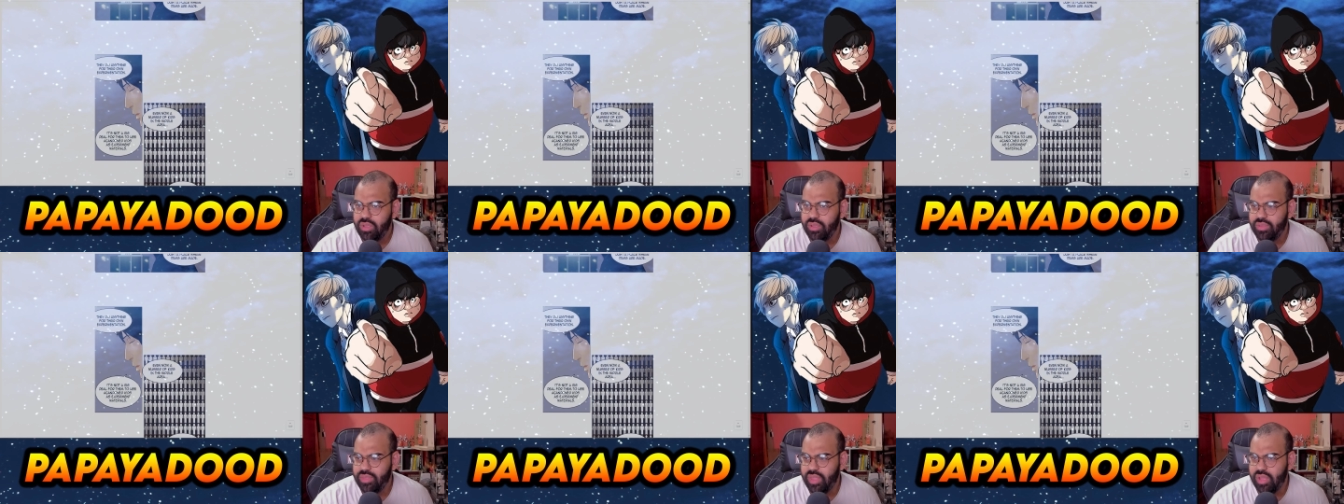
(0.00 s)

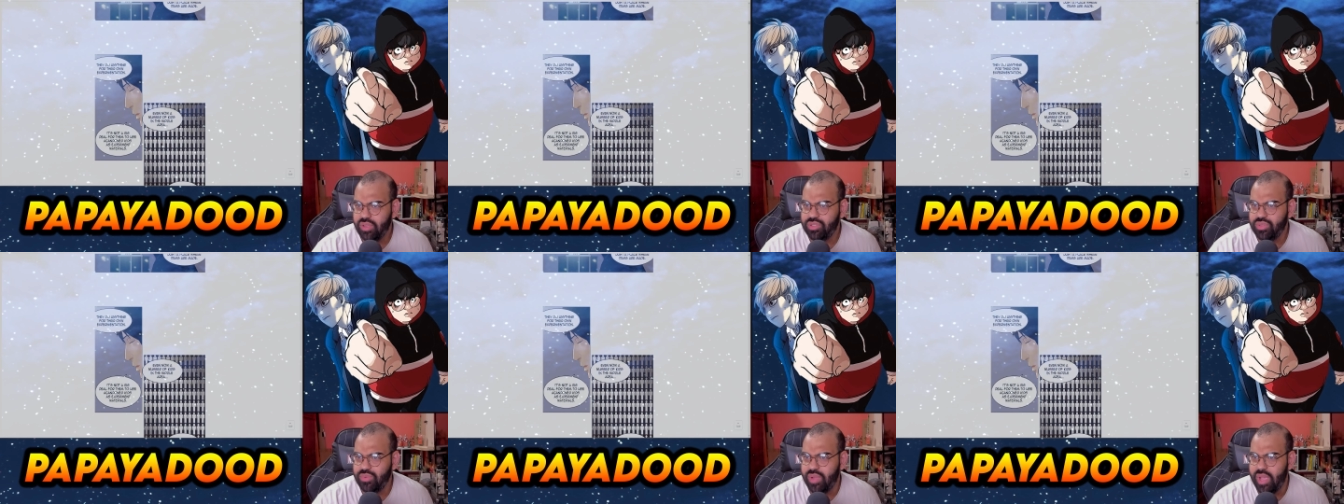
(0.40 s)
They'll
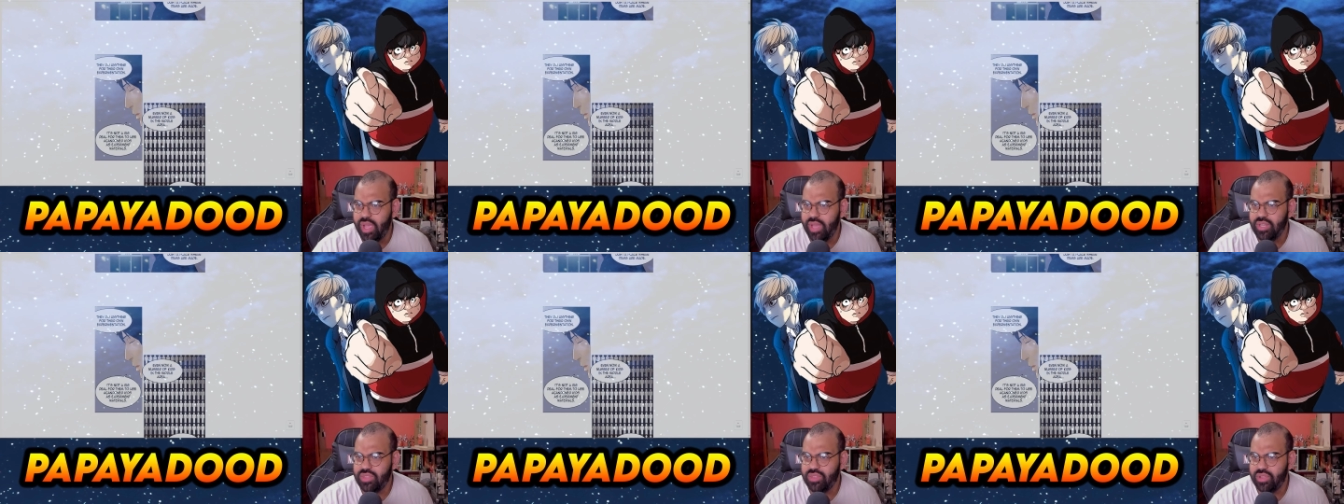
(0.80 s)
do
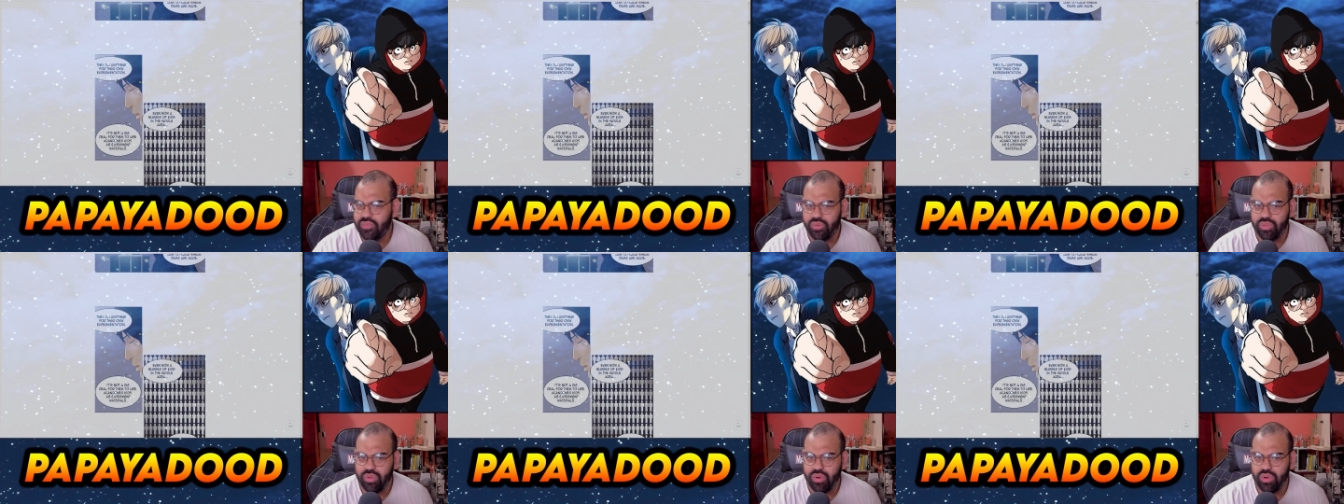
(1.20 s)
anything
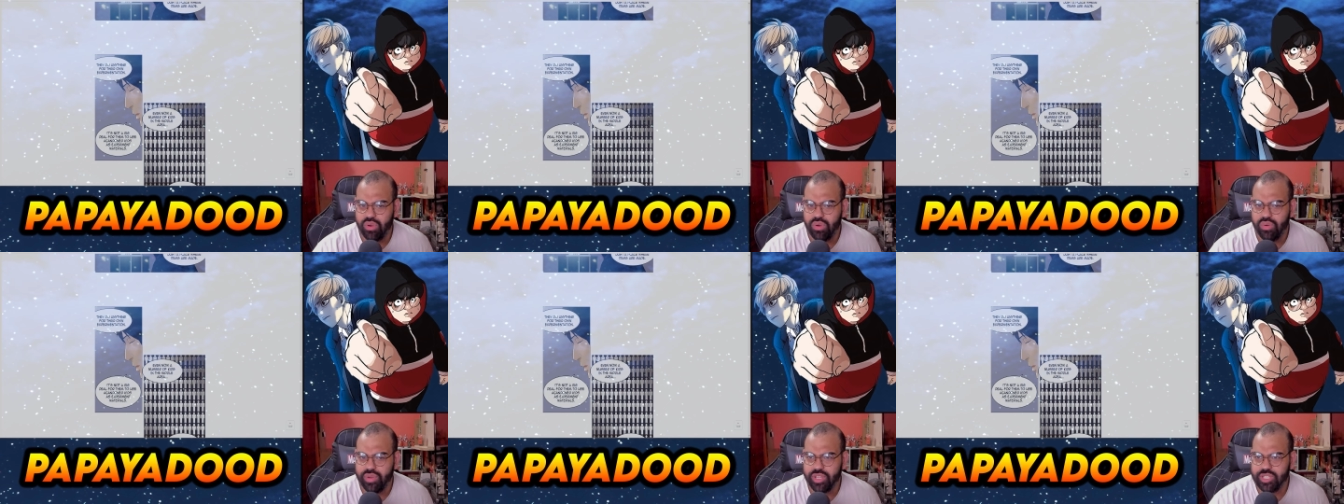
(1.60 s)
for their
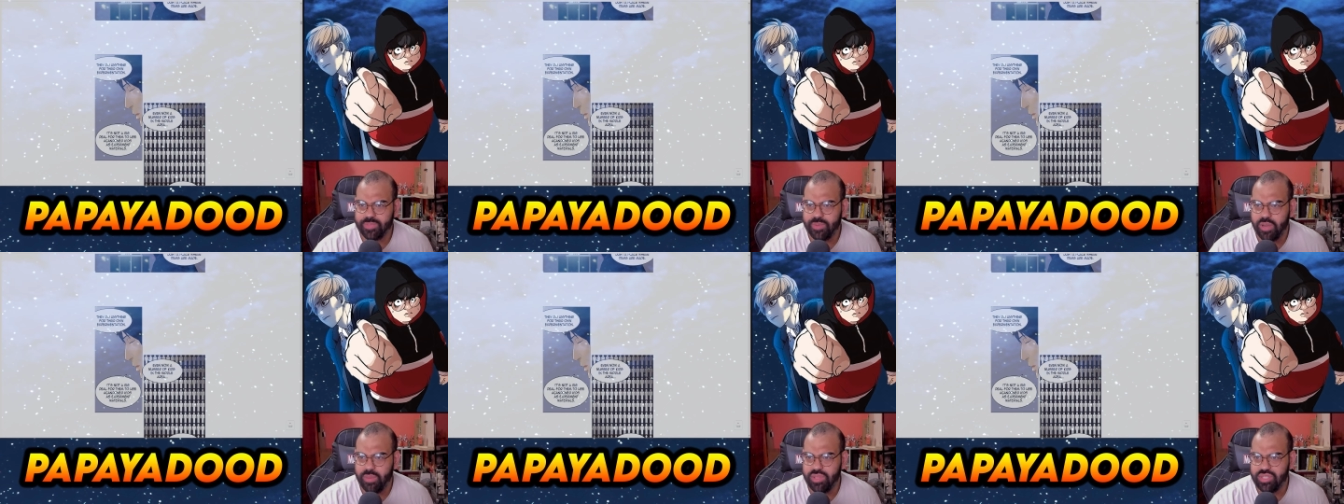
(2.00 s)
own
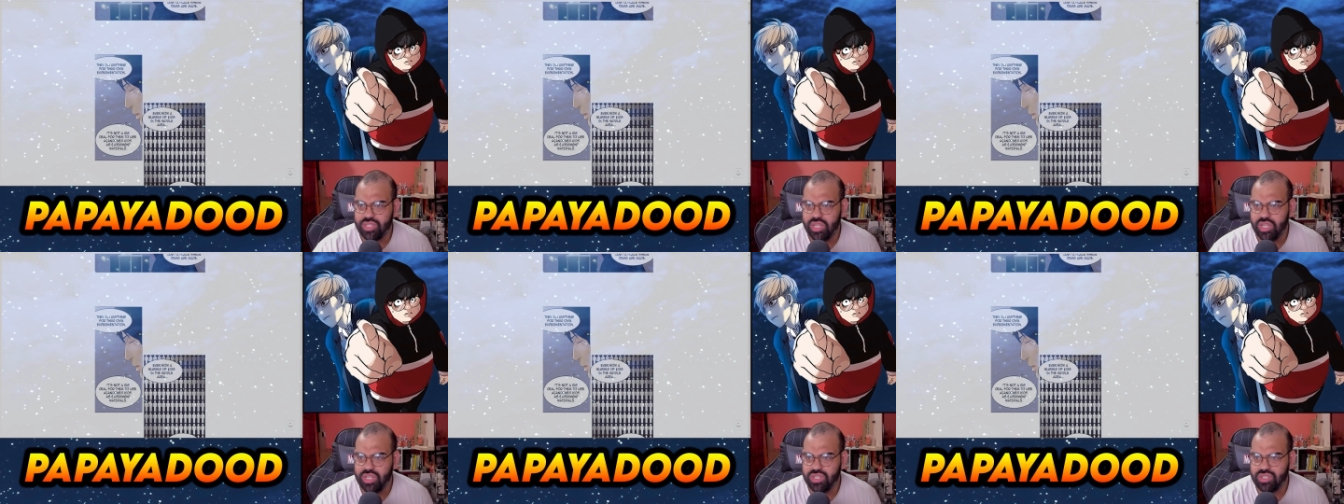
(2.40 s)

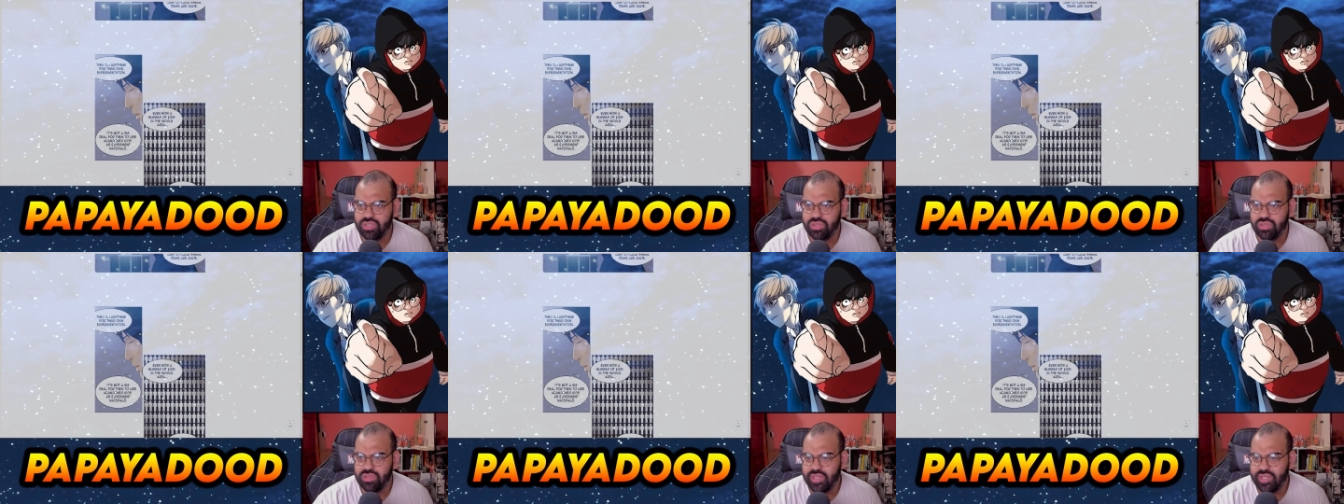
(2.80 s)
experimentation.